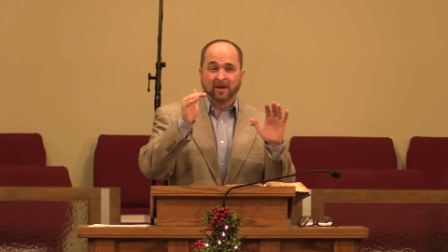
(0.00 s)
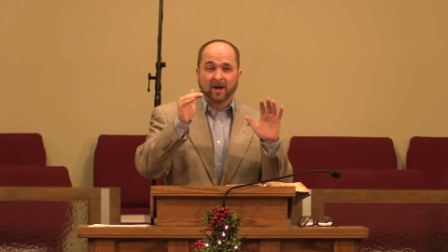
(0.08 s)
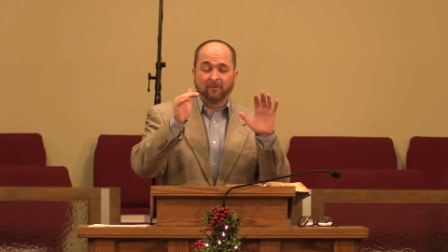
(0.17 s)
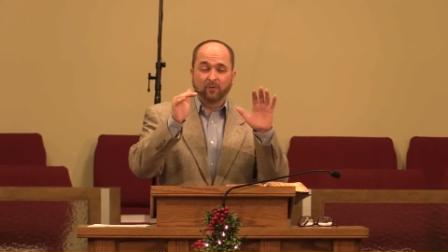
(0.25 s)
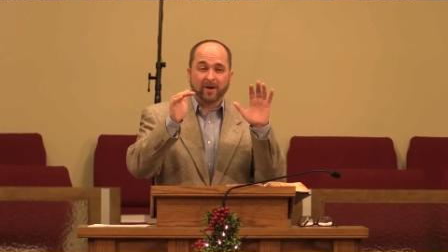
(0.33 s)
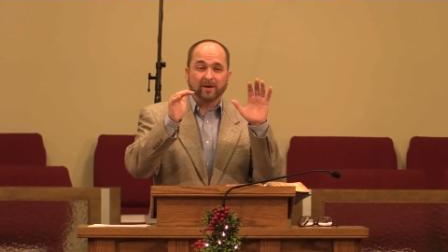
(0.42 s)

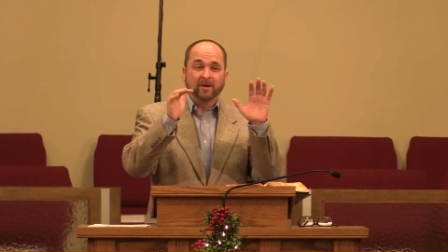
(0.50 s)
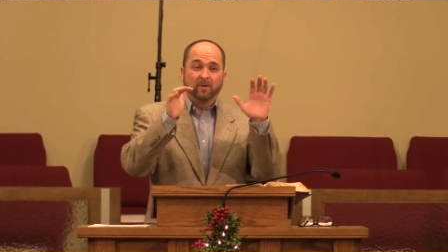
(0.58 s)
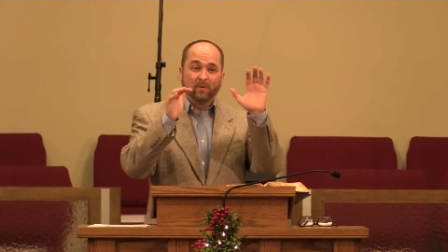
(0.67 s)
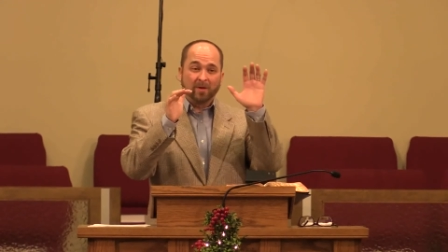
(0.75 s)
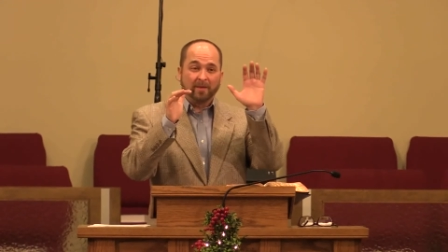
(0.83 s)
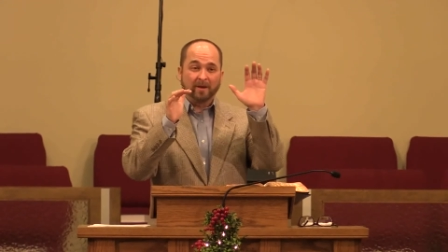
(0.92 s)
Of when,
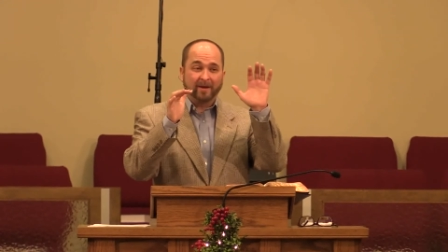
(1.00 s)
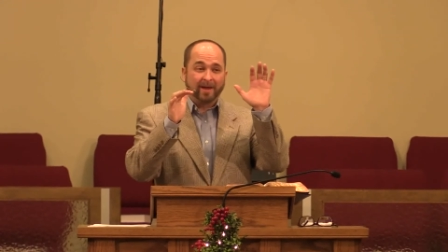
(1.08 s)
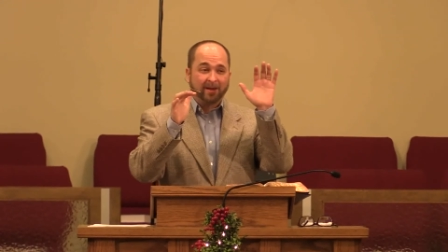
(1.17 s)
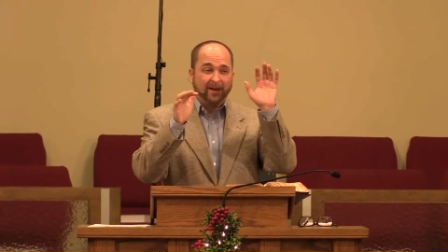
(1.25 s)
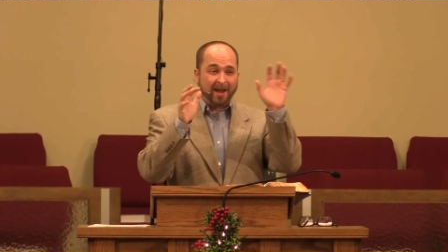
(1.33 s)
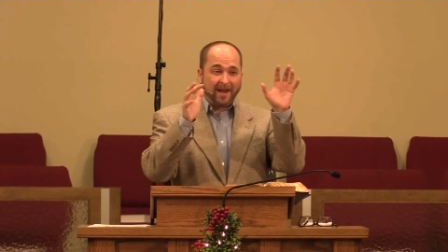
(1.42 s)
when the
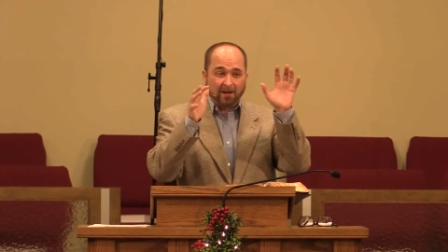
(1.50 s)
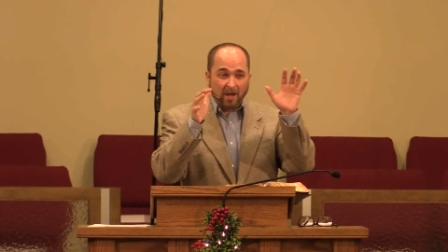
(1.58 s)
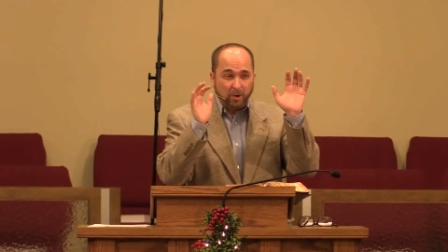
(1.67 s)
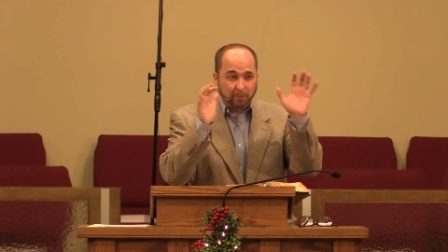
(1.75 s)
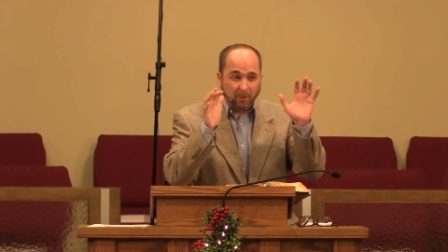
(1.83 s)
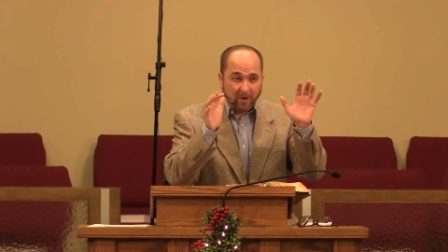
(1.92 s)

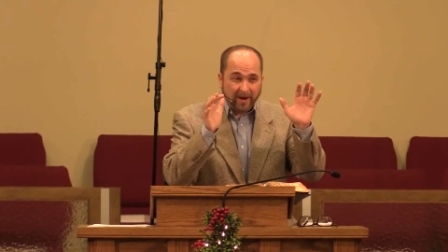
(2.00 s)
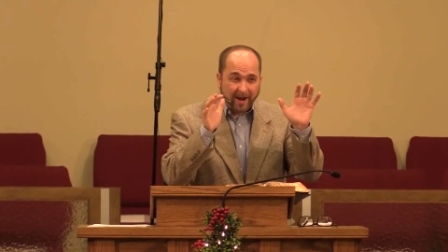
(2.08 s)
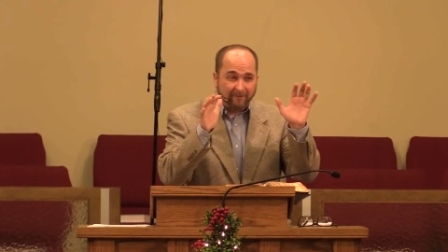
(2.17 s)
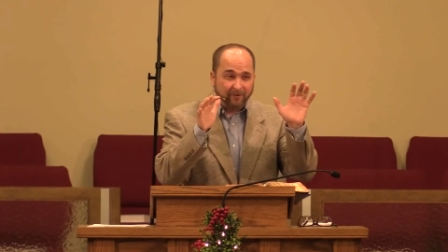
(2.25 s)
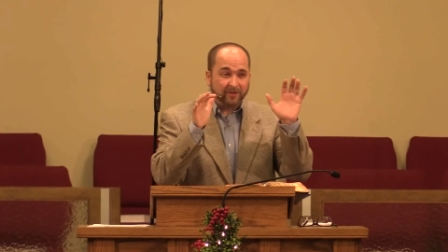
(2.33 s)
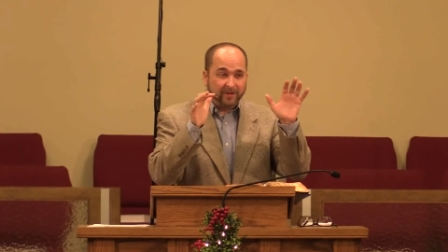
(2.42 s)
antelope or
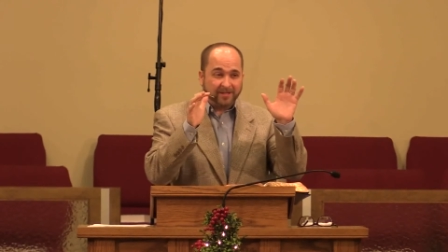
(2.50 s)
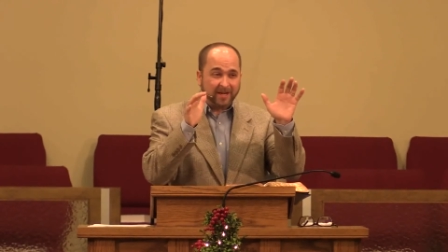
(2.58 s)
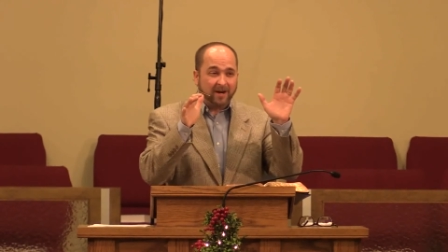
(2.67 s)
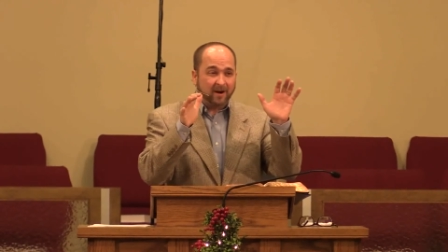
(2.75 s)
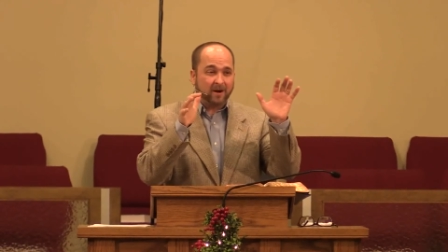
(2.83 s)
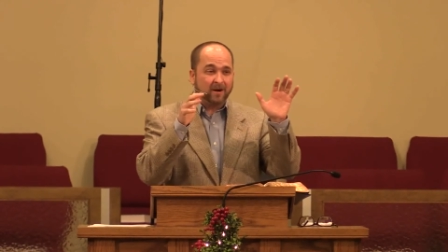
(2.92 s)
whatever, the
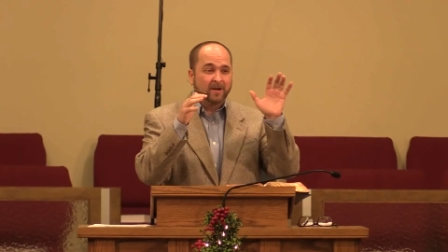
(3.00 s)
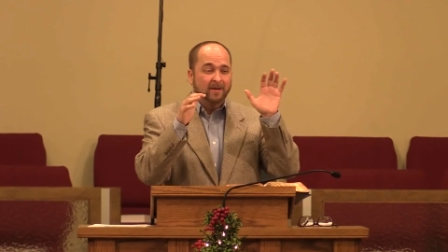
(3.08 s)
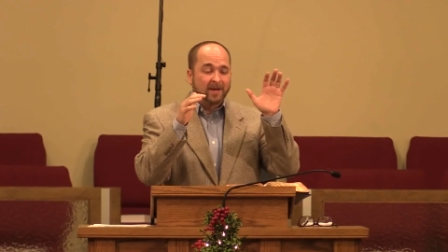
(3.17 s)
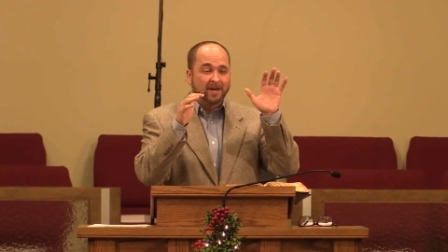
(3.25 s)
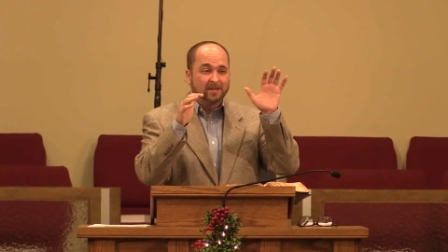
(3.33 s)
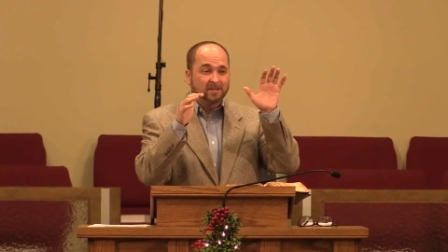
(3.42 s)
deer,
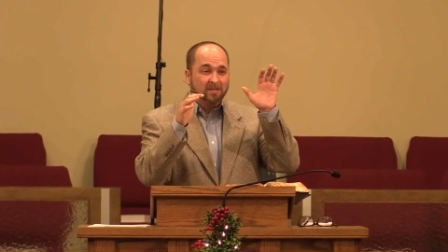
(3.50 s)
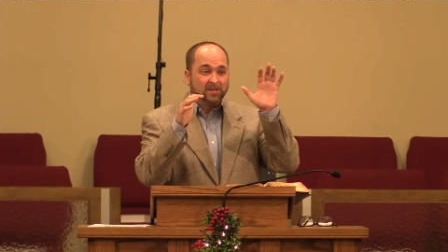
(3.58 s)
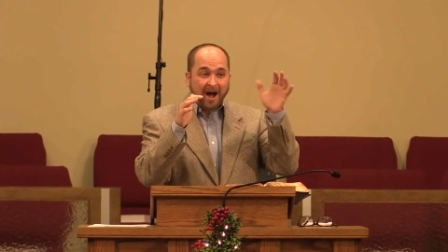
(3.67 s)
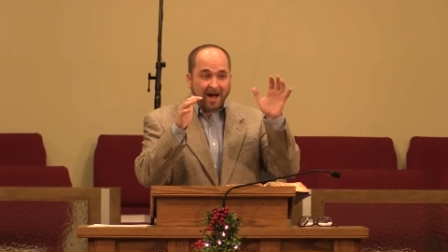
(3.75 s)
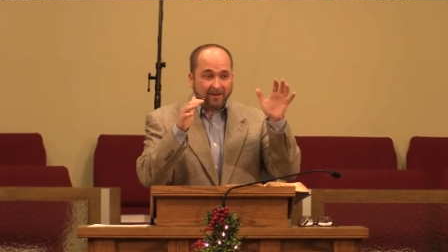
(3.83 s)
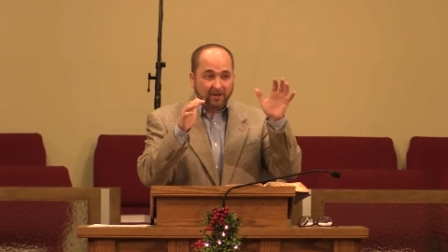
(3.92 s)
is
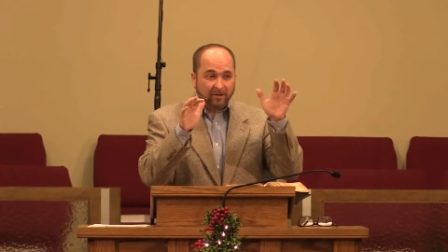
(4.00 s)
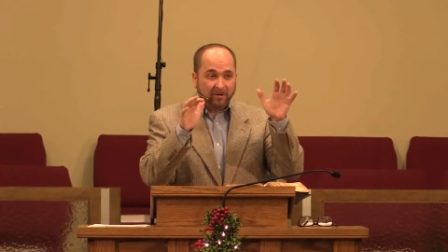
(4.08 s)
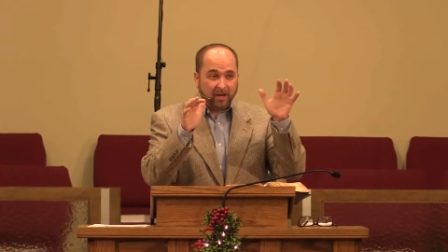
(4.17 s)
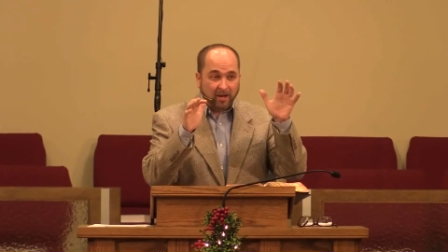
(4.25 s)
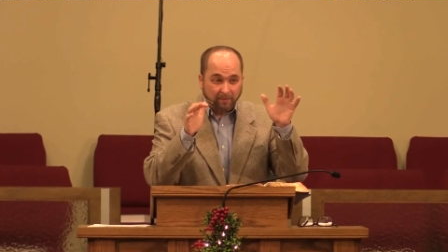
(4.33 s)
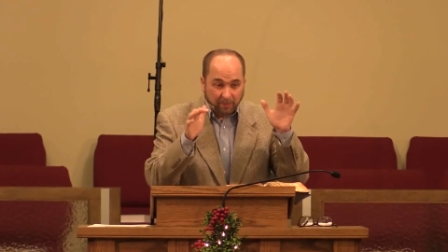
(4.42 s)
not
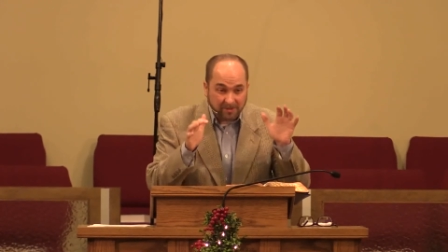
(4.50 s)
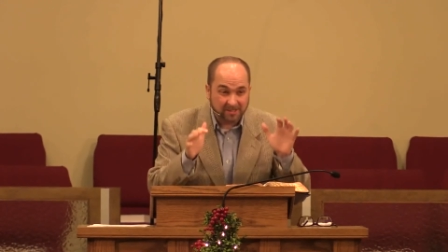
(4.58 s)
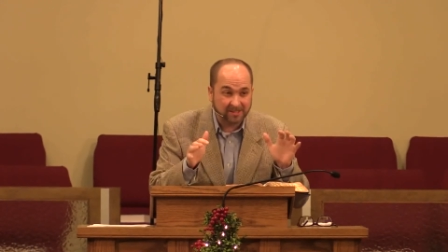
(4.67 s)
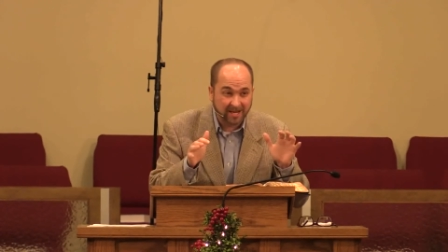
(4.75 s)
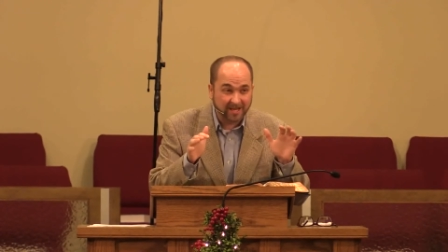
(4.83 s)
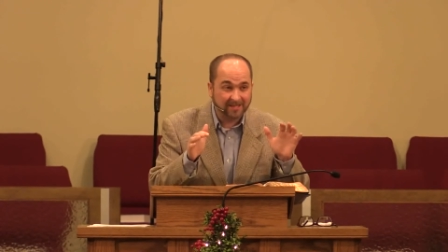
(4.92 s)
looking and puts
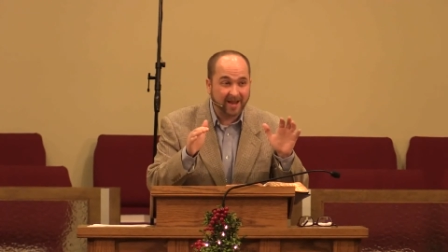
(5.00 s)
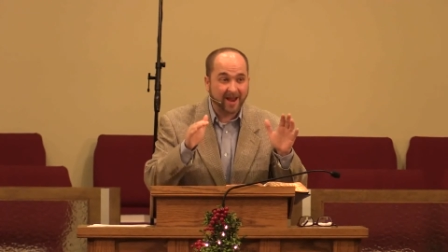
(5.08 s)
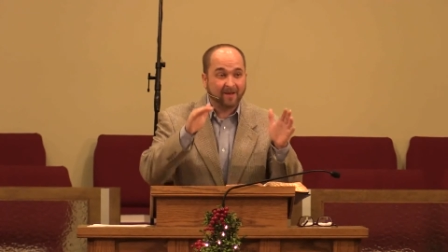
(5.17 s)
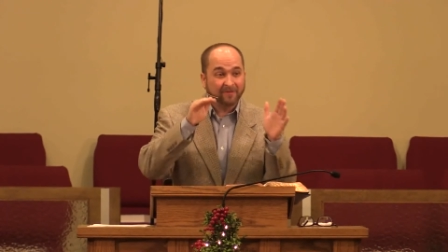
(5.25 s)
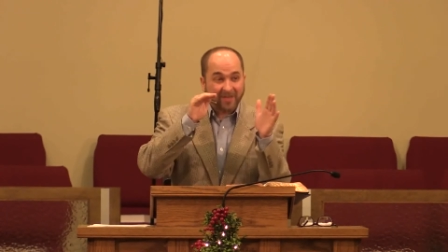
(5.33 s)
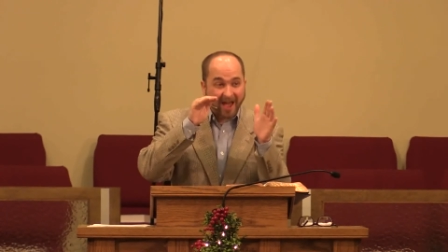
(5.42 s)
its head
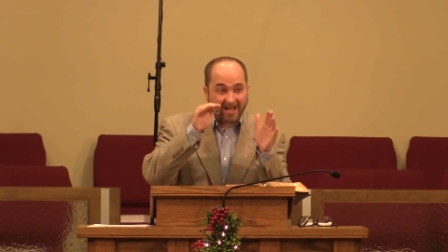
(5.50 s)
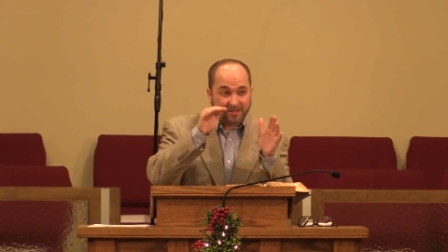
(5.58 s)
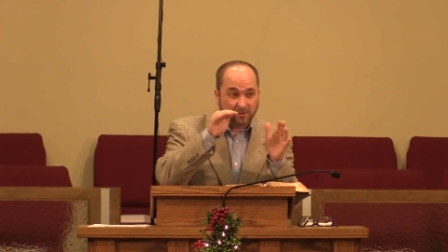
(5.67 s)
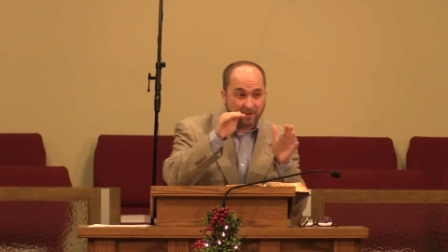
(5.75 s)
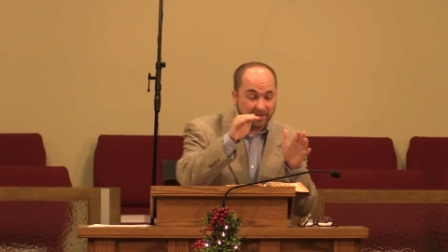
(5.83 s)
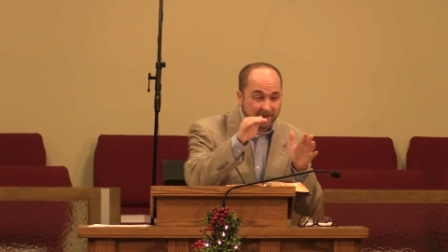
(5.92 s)
down,
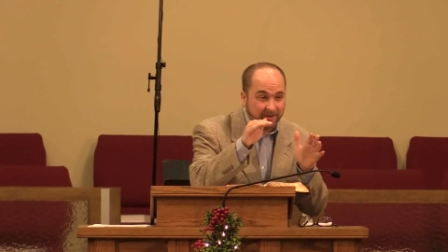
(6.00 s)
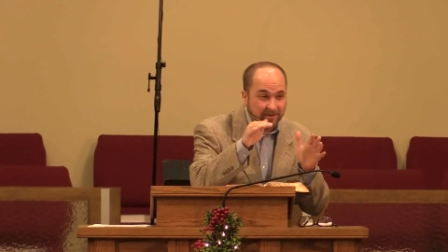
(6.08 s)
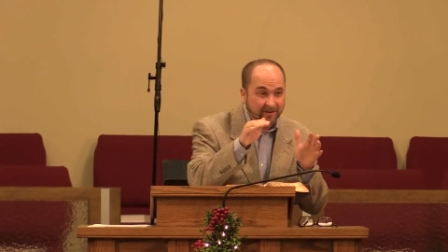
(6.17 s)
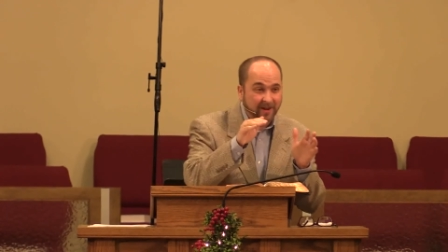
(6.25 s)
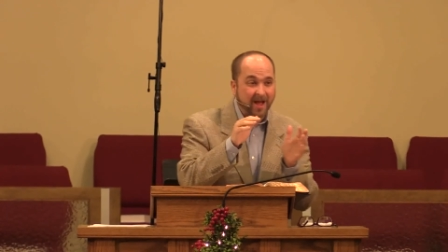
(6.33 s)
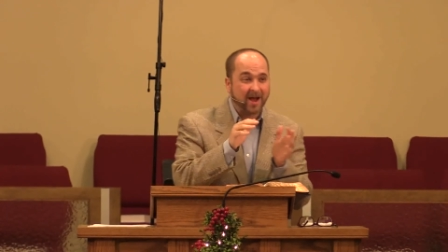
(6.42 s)
that's when the
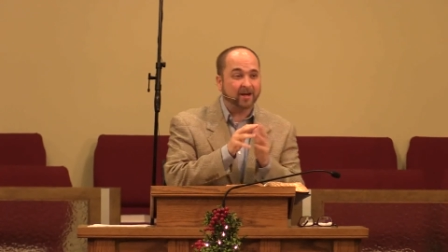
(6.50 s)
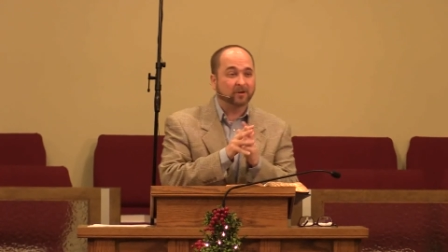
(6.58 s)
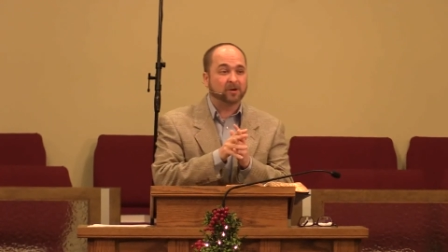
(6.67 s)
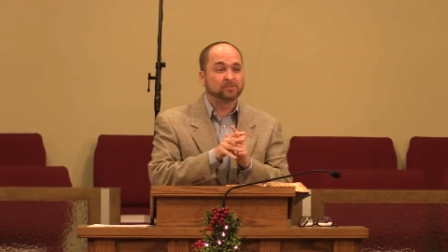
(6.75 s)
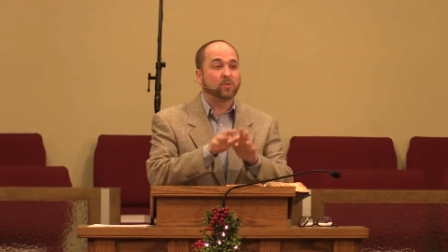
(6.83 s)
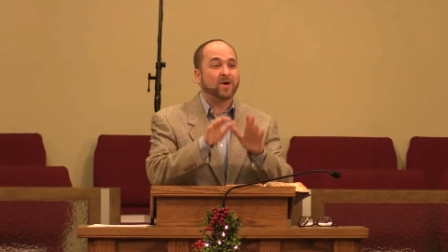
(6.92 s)
lion creeps.